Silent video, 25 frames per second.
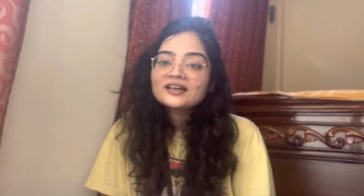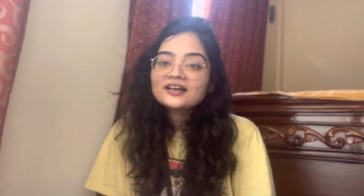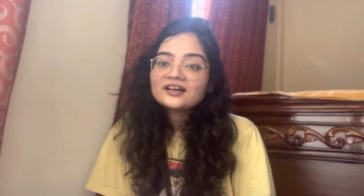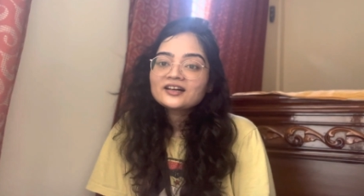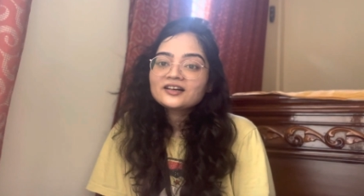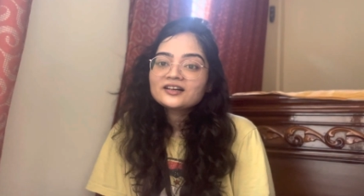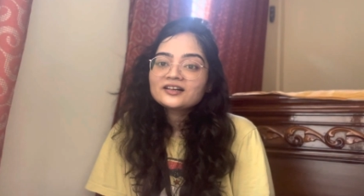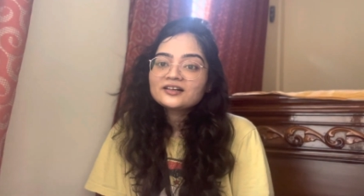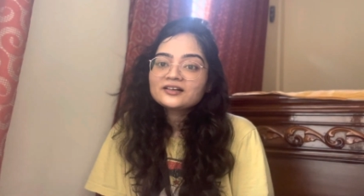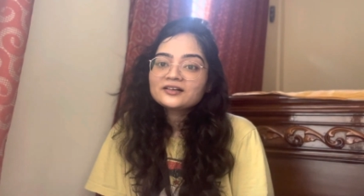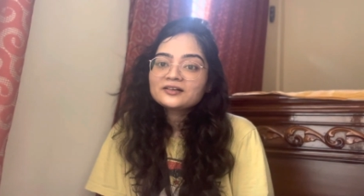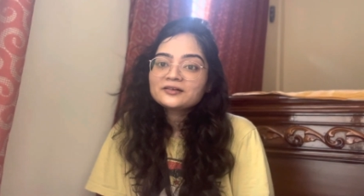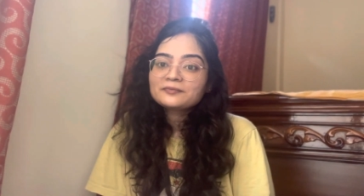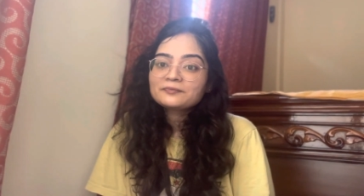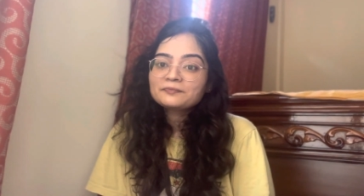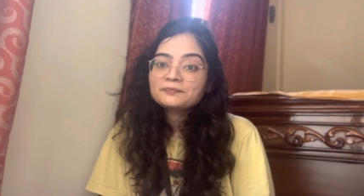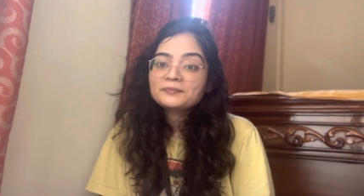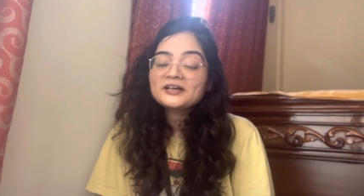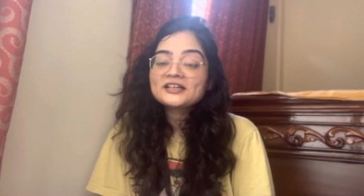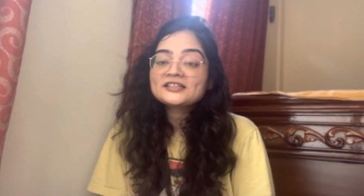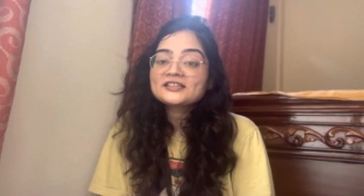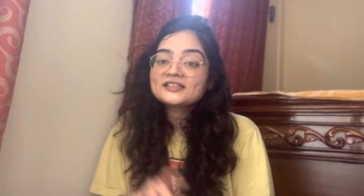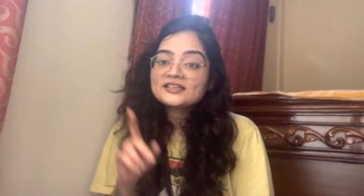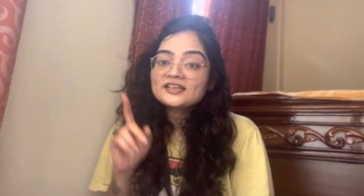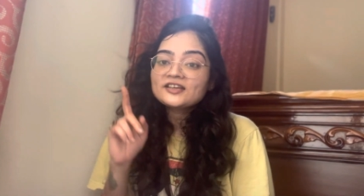
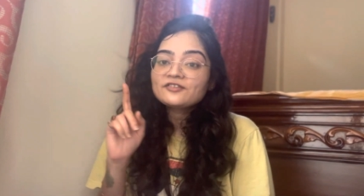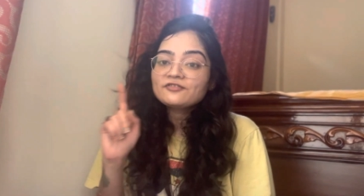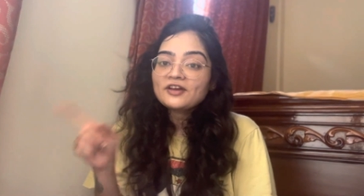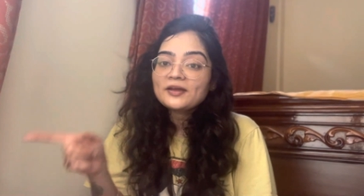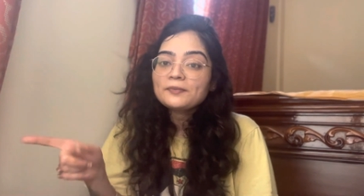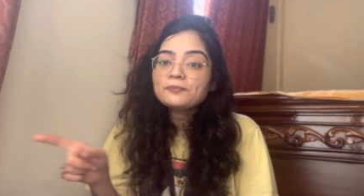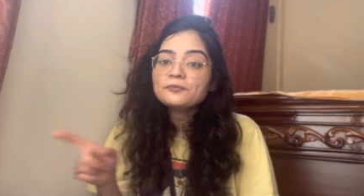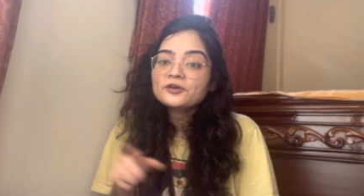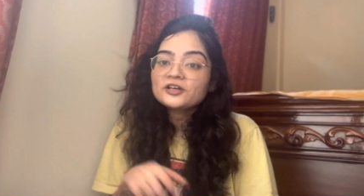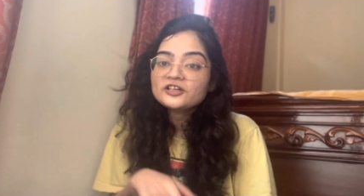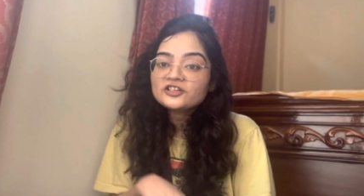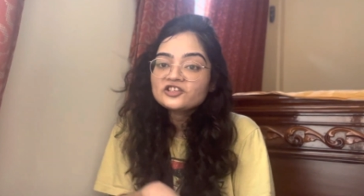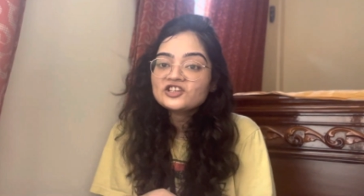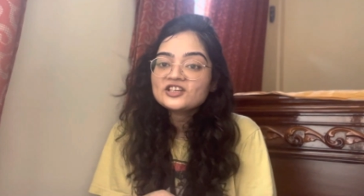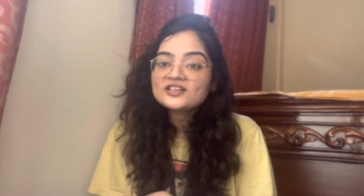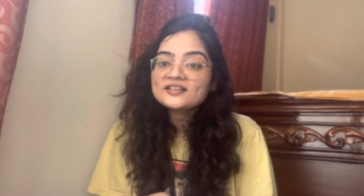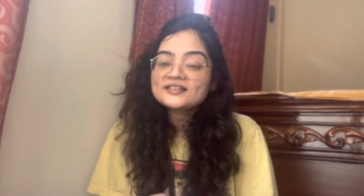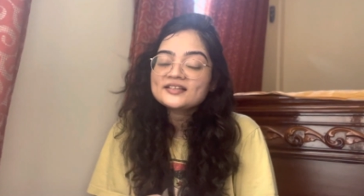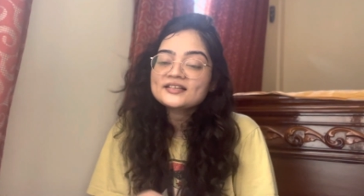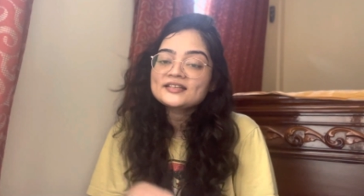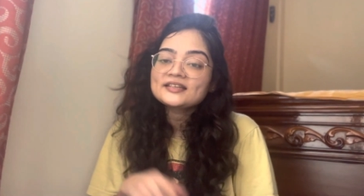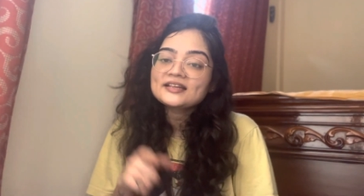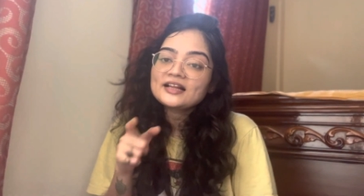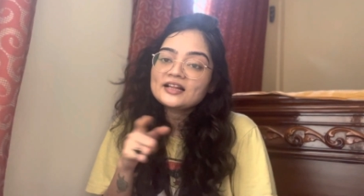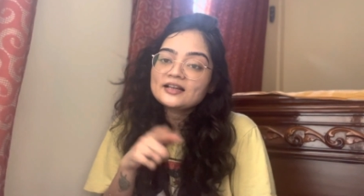But if I purchase
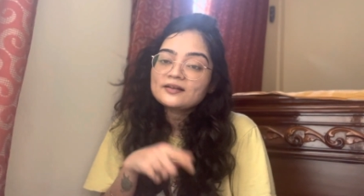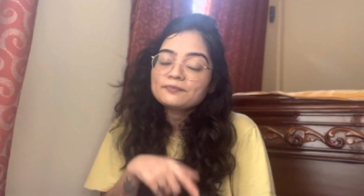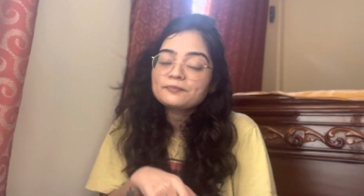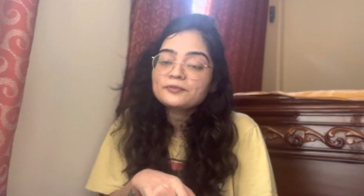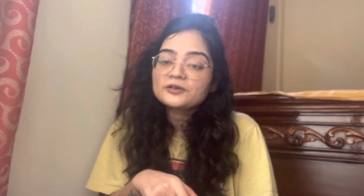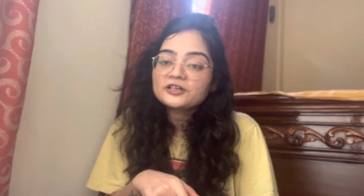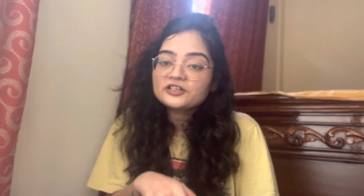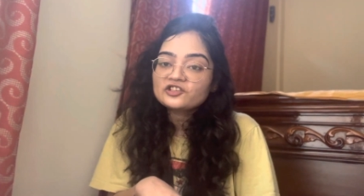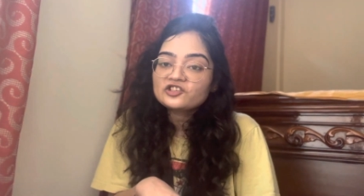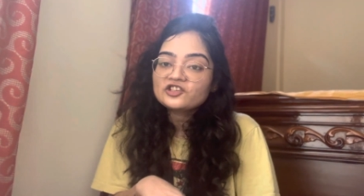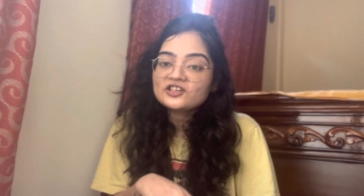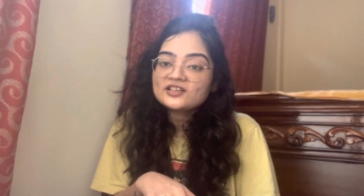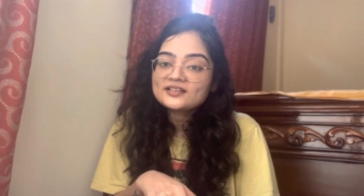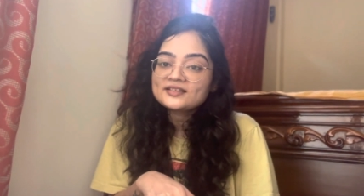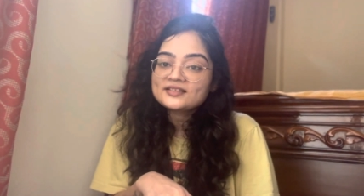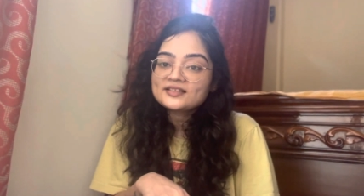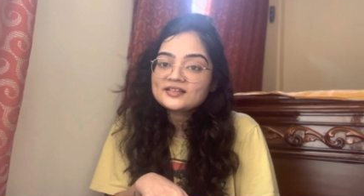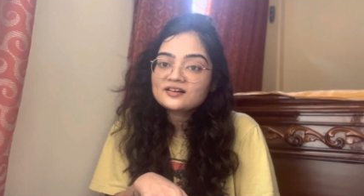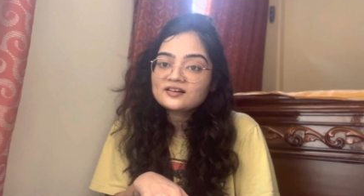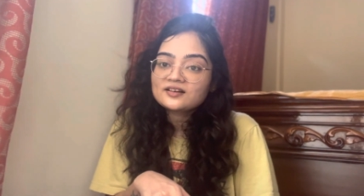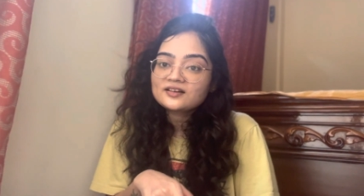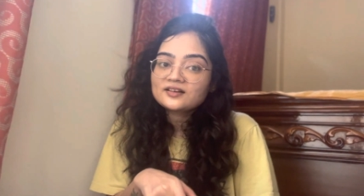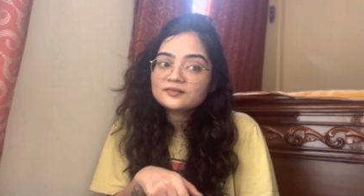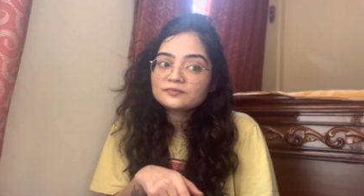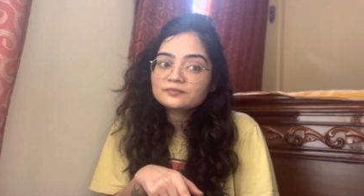it, I'll purchase
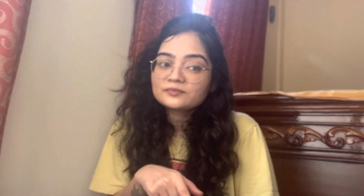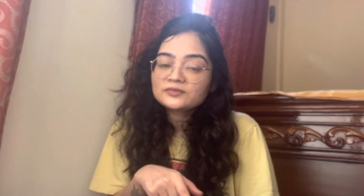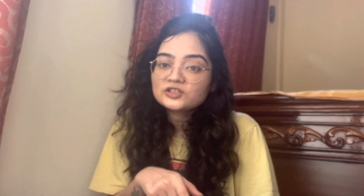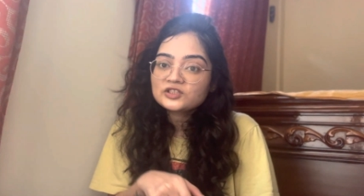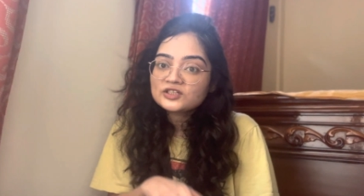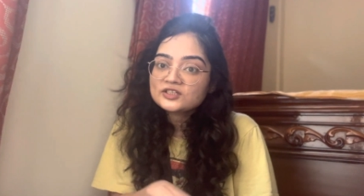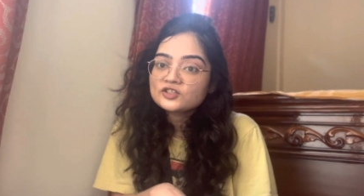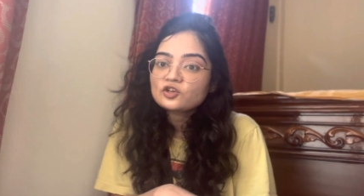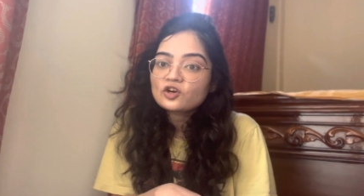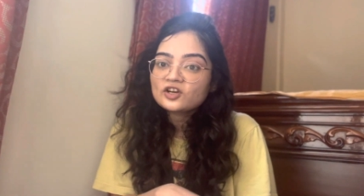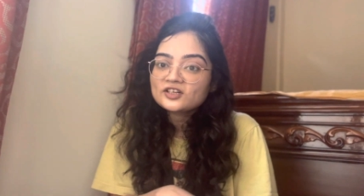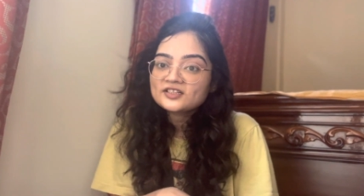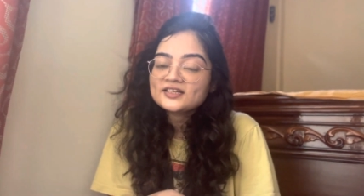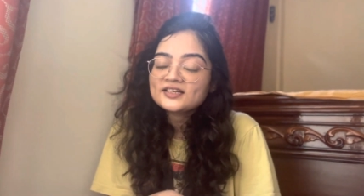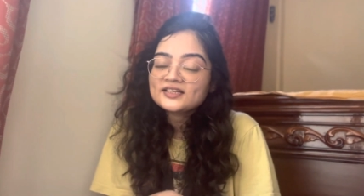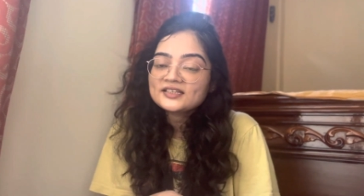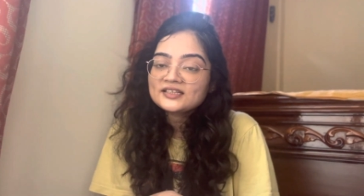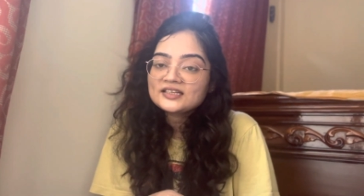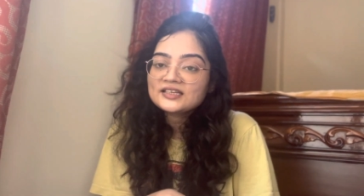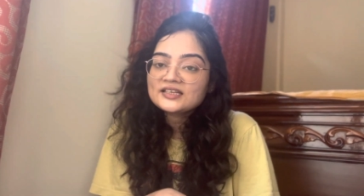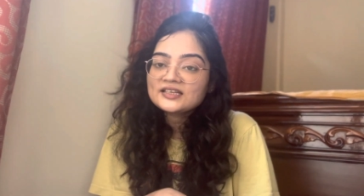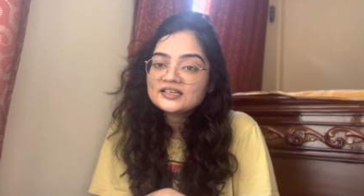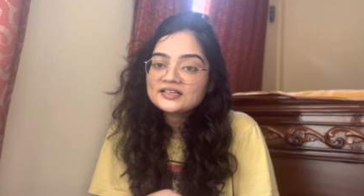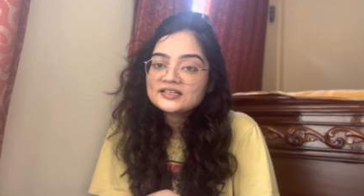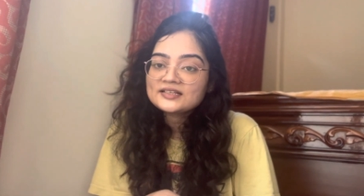the Dot
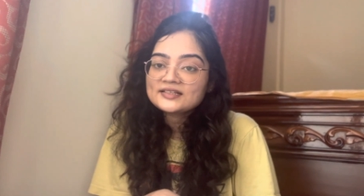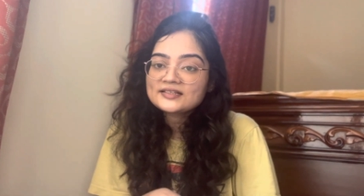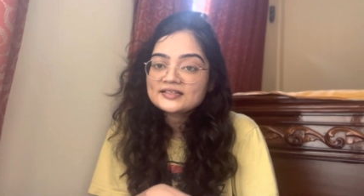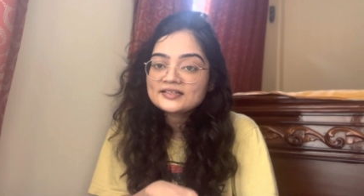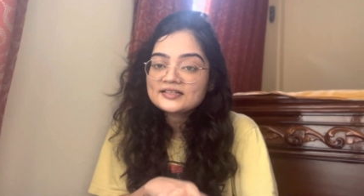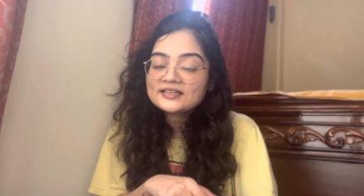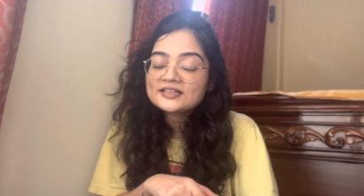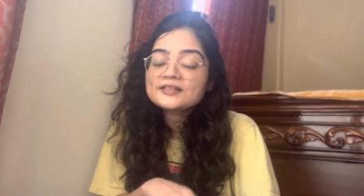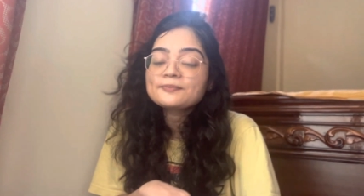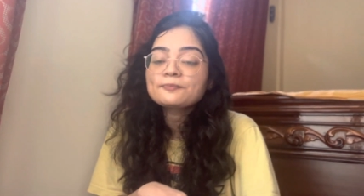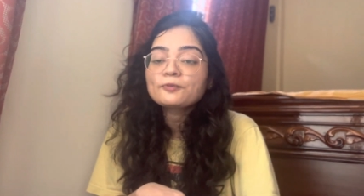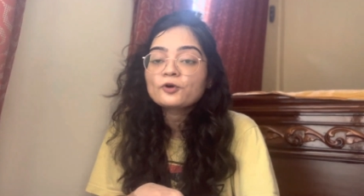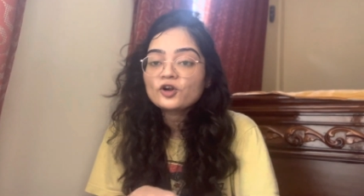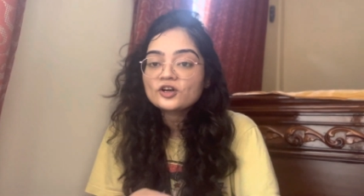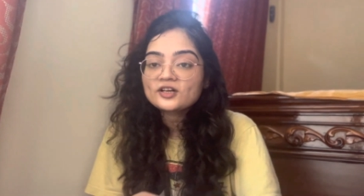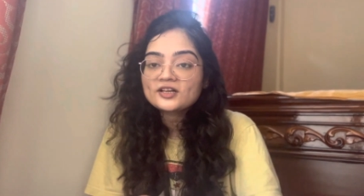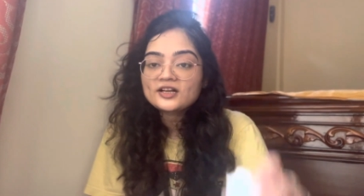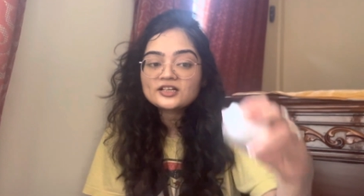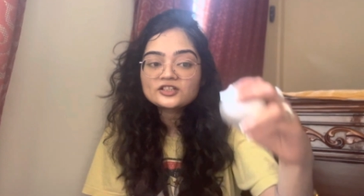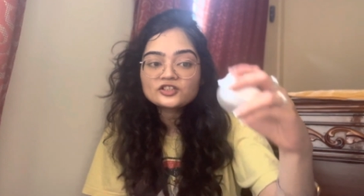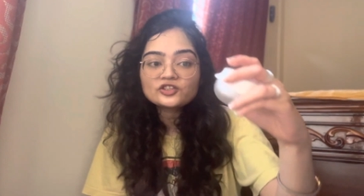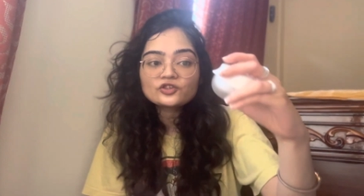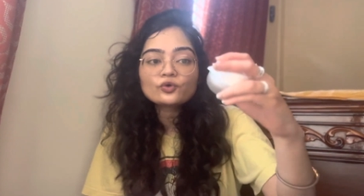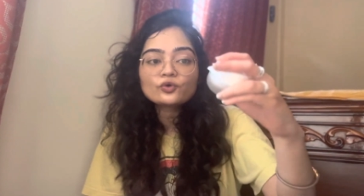& Keys, this product